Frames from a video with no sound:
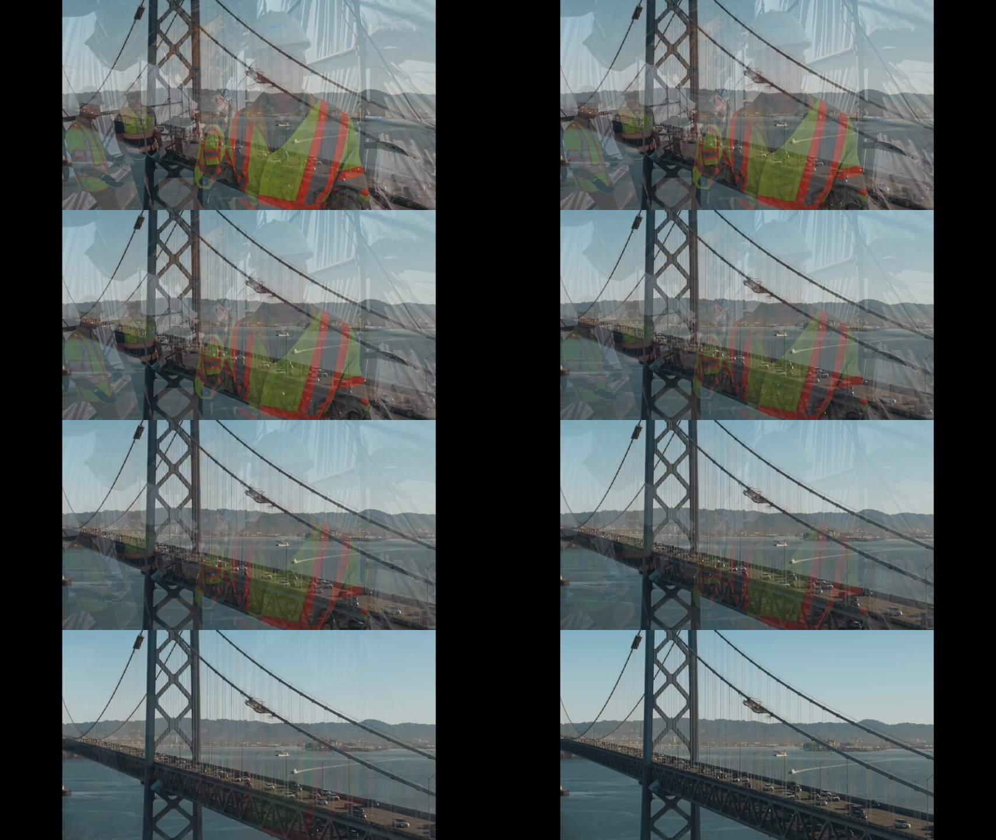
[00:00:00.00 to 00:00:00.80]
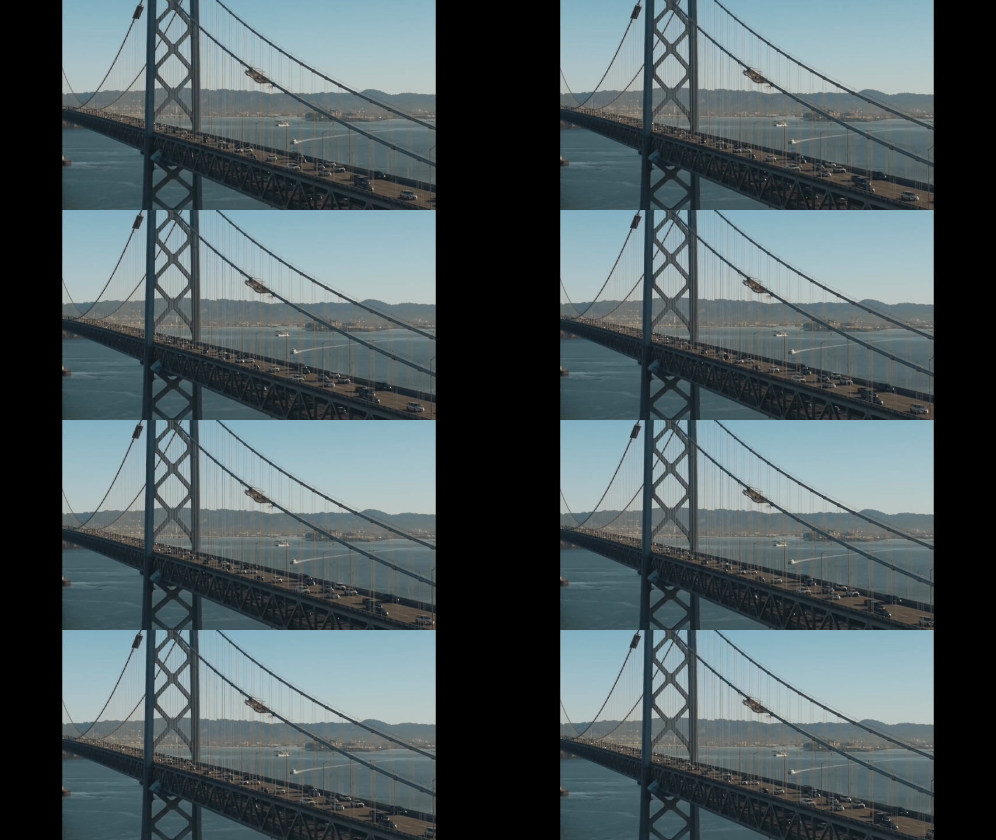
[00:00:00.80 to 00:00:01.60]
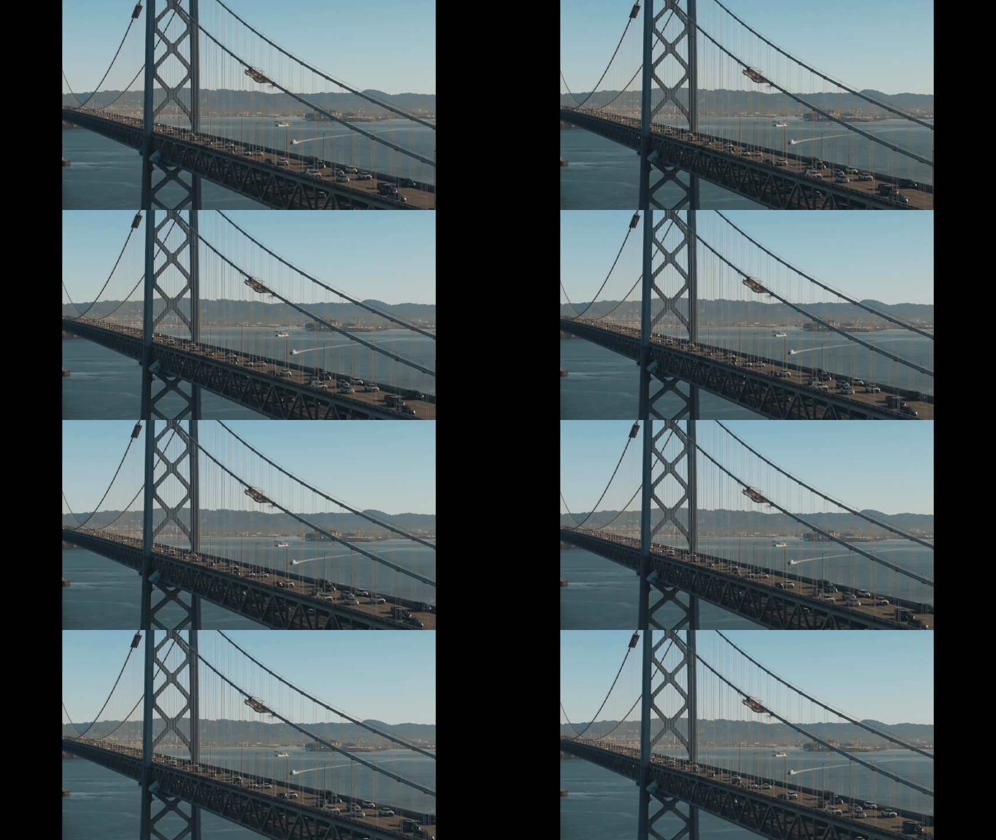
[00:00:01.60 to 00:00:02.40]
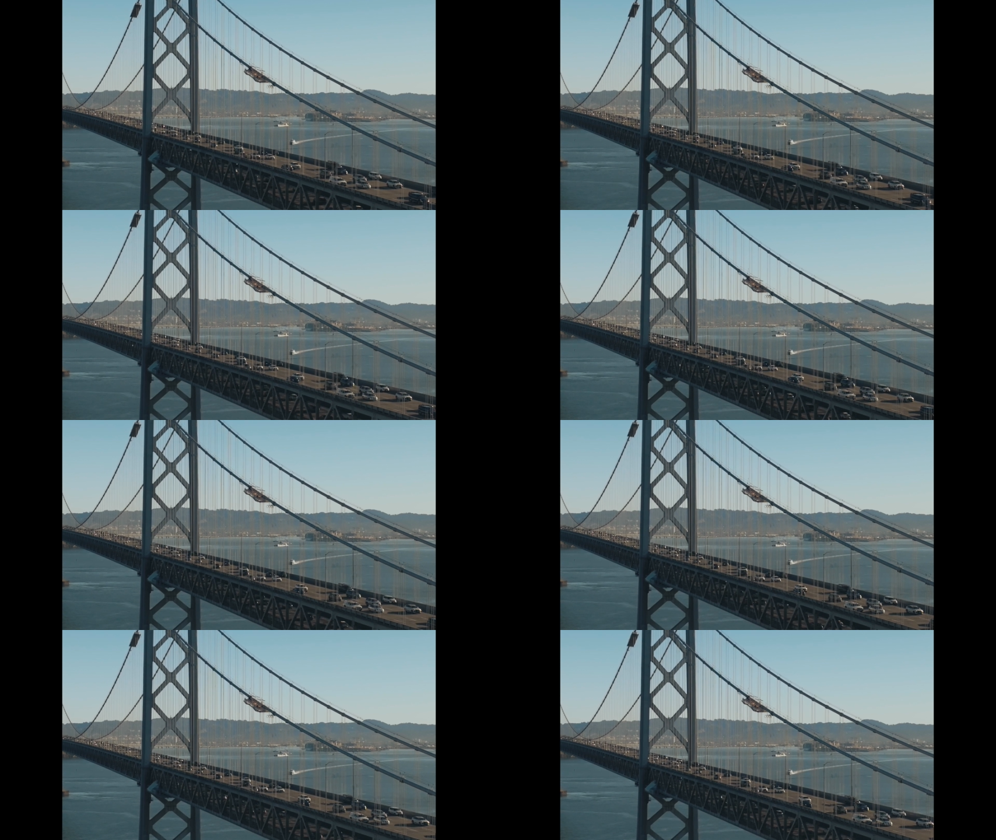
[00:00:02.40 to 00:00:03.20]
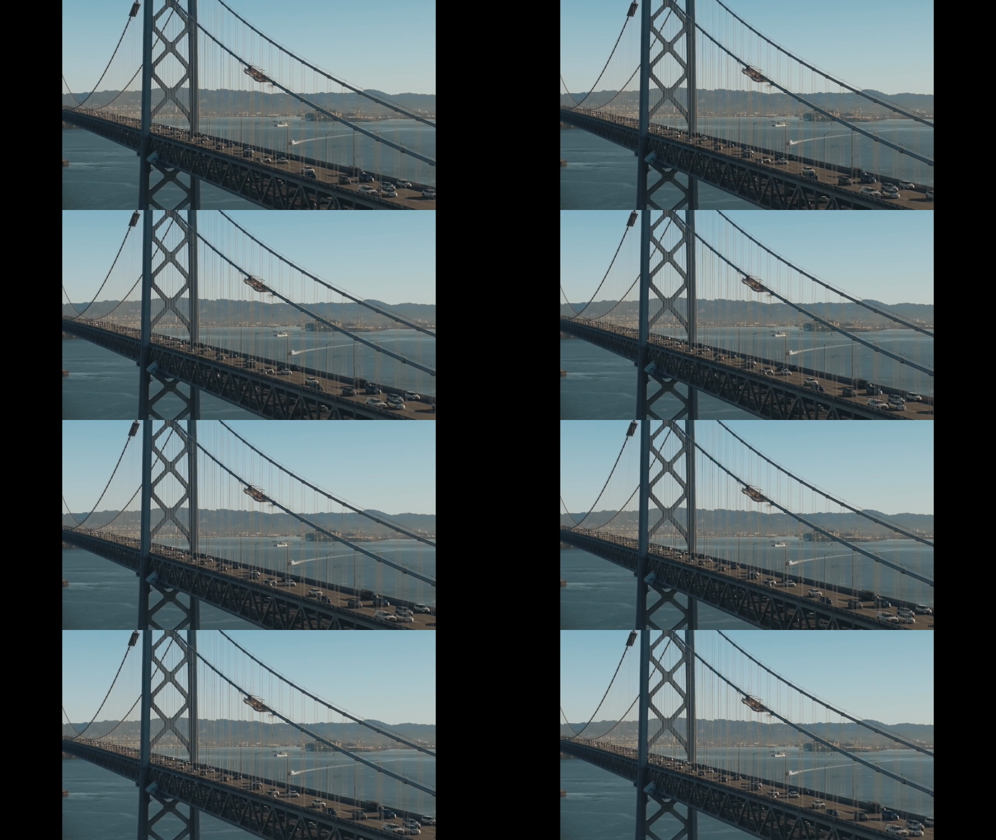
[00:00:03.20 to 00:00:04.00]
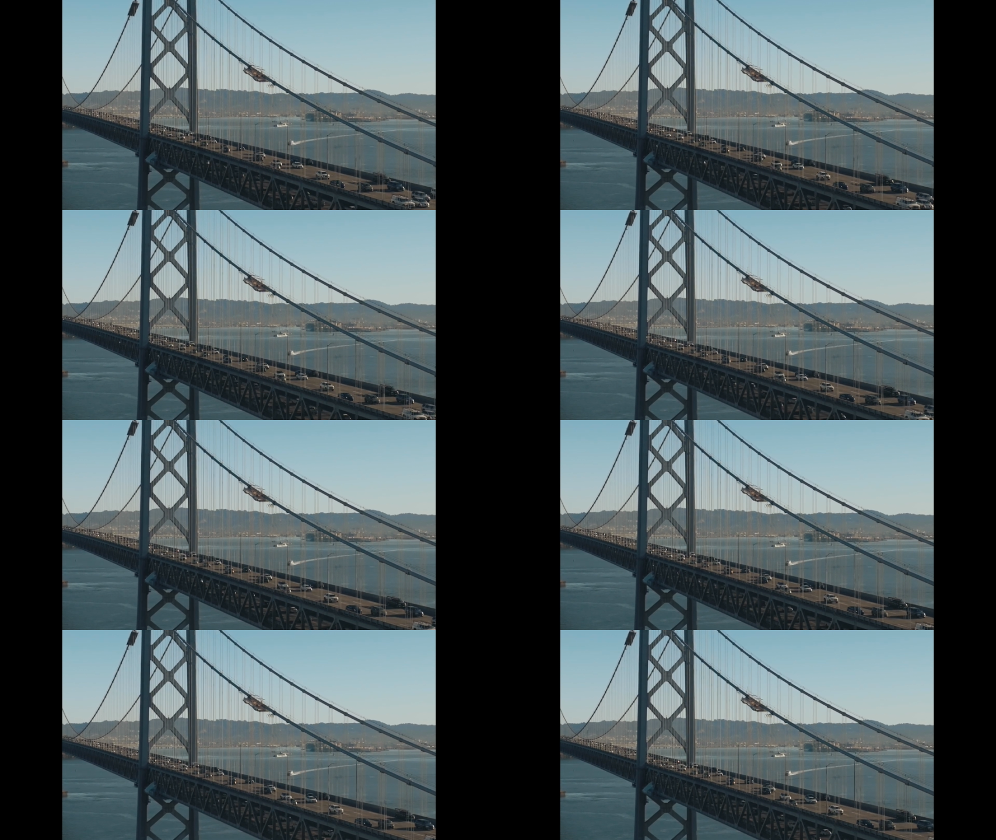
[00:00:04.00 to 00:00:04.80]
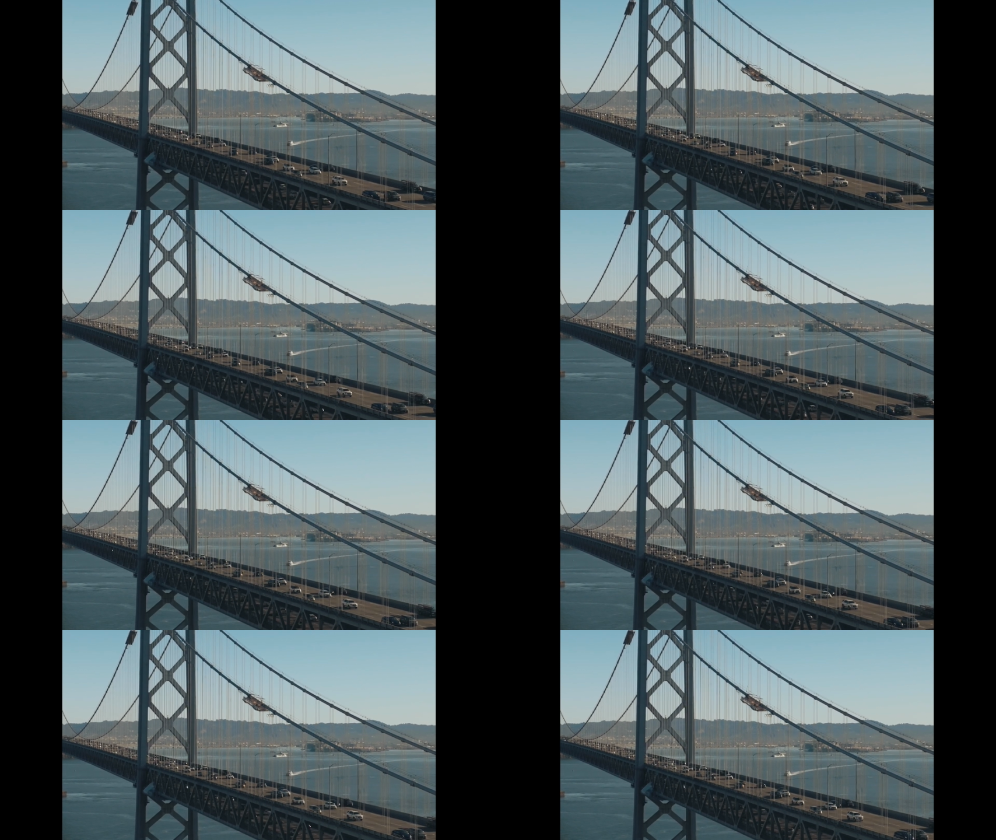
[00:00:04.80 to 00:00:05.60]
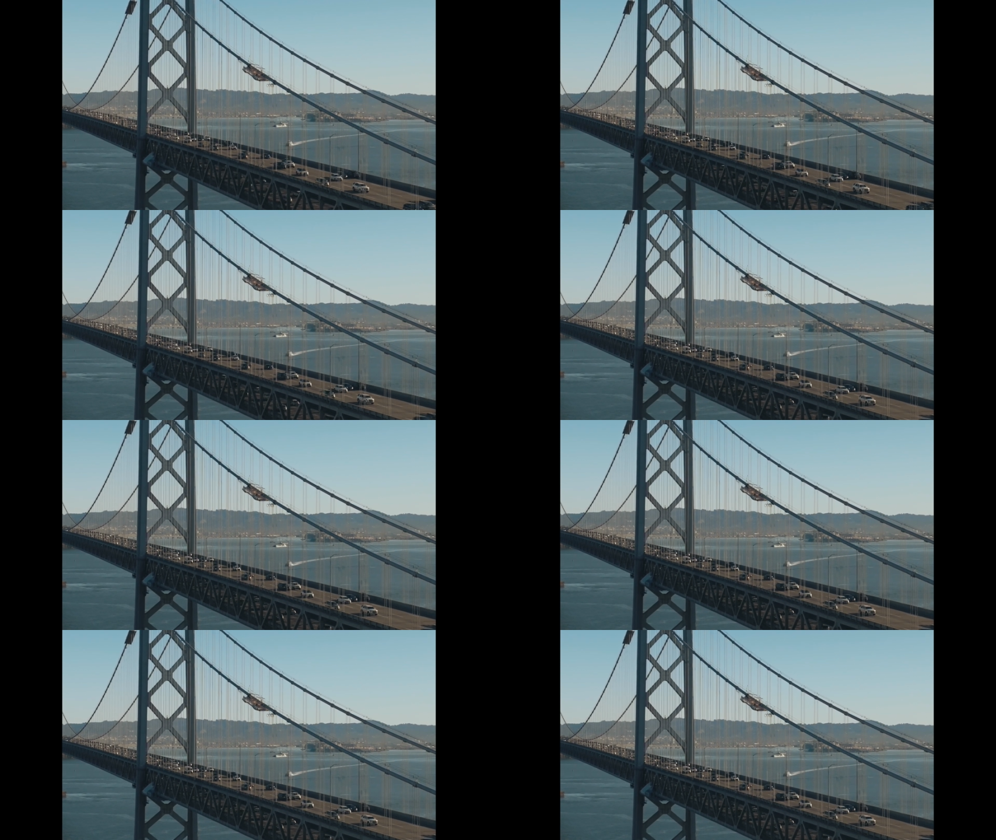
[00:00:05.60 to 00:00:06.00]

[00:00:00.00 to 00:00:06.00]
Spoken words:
No face is visible, so there are no lips to read.